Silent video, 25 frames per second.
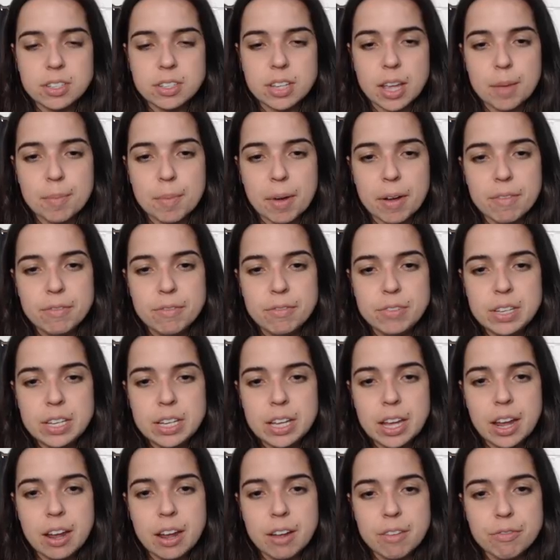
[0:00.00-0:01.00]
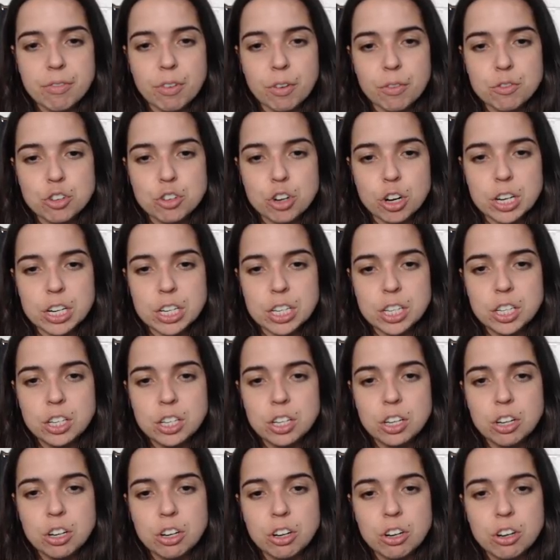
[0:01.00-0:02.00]
say my V F of trolley
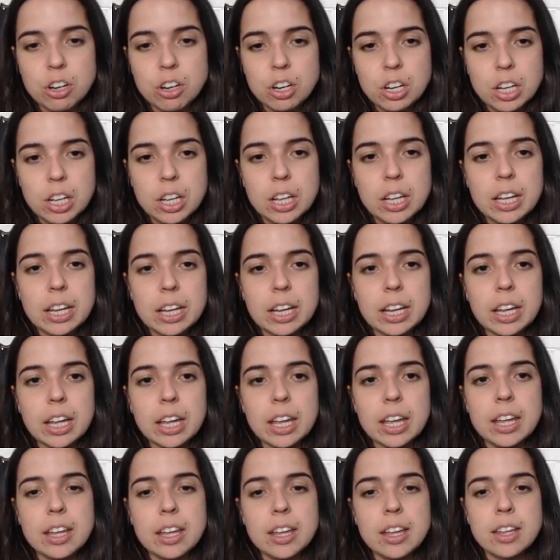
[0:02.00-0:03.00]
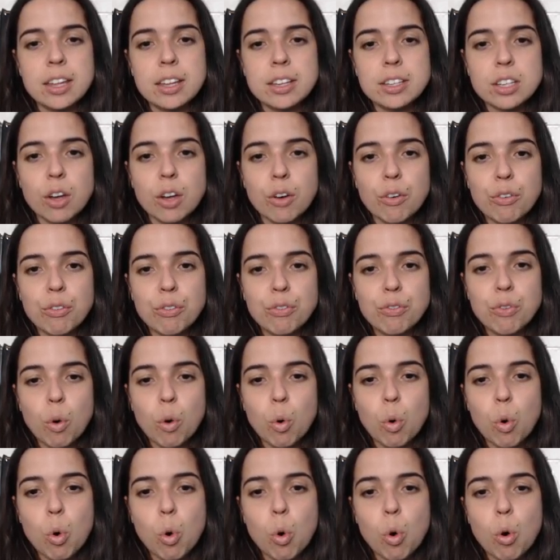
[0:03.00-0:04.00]
Q is
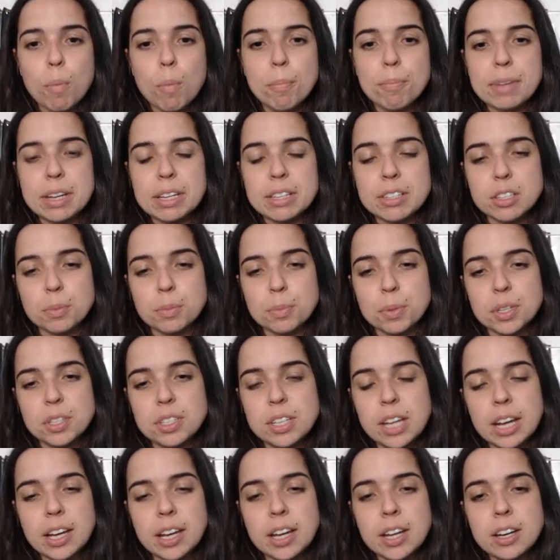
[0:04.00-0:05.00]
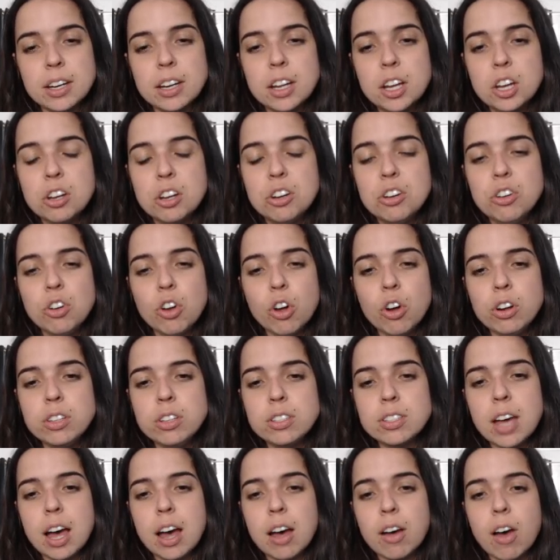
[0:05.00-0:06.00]
four meters per second.
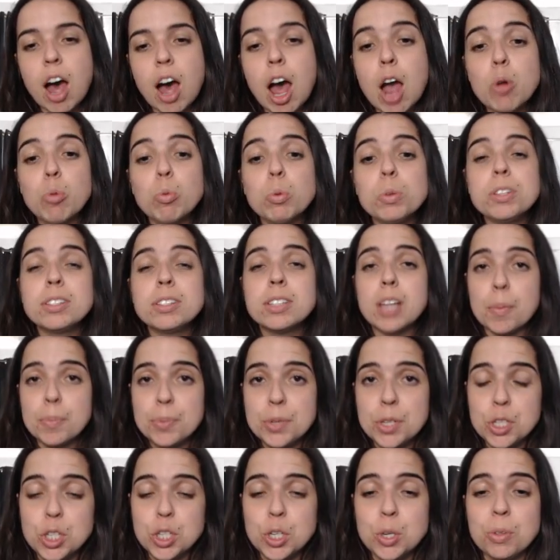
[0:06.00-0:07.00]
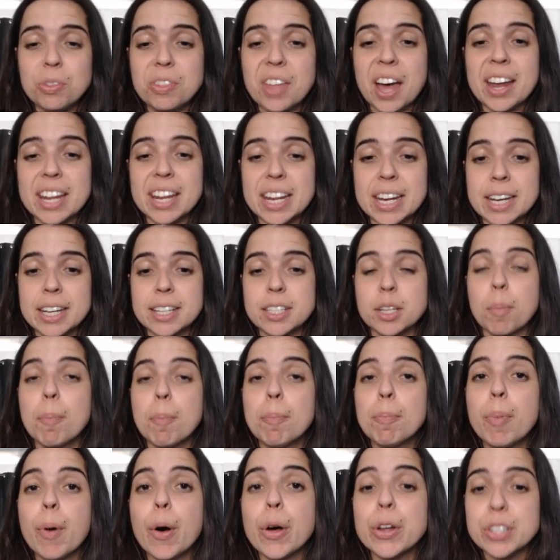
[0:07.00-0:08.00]
Note how I will substitute that in as a
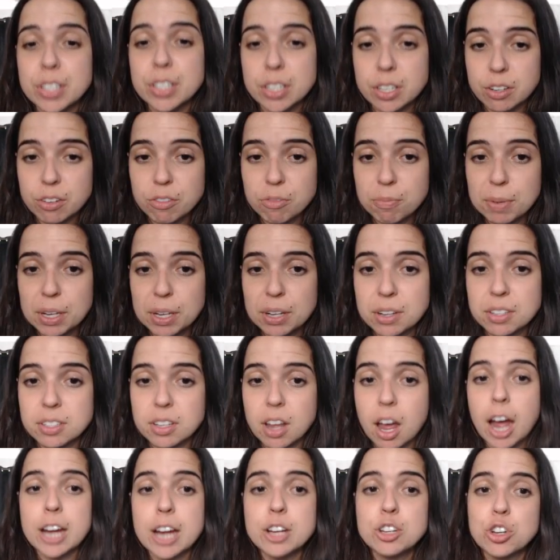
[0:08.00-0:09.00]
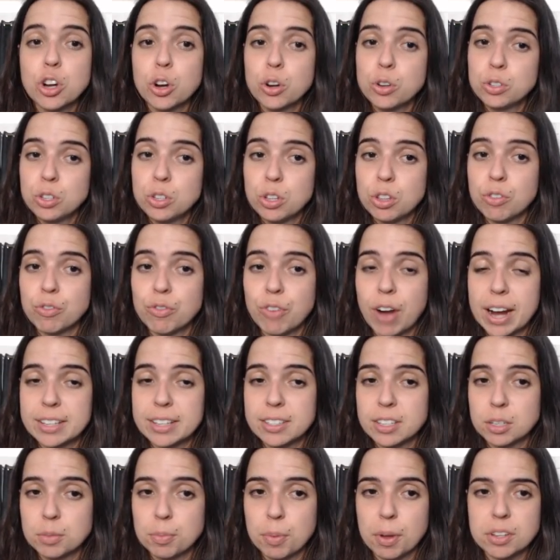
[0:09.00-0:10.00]
positive because I chose to the
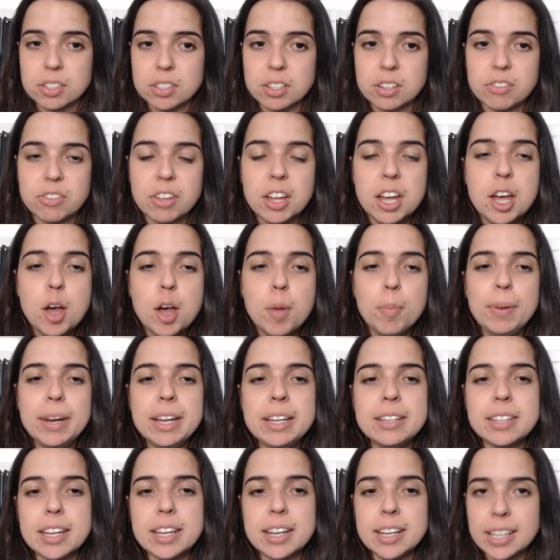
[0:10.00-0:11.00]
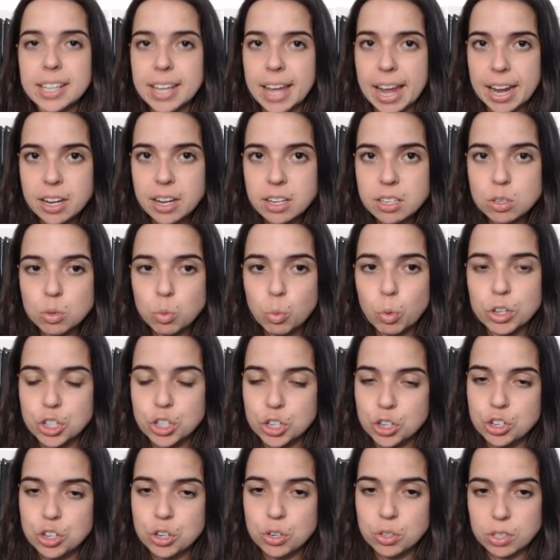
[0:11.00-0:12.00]
right as positive. Please indicate what
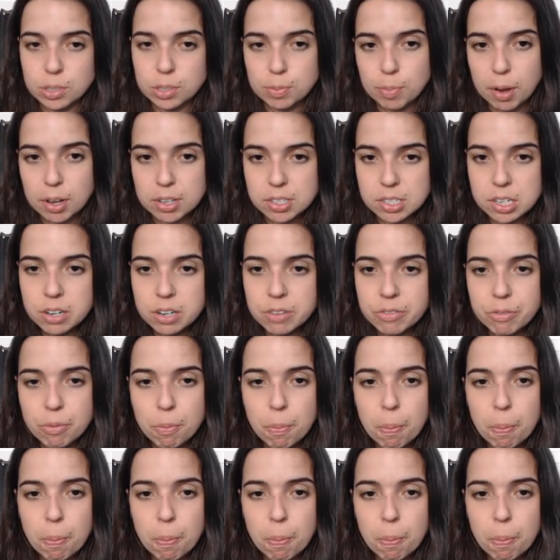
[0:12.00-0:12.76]
you choose as positive.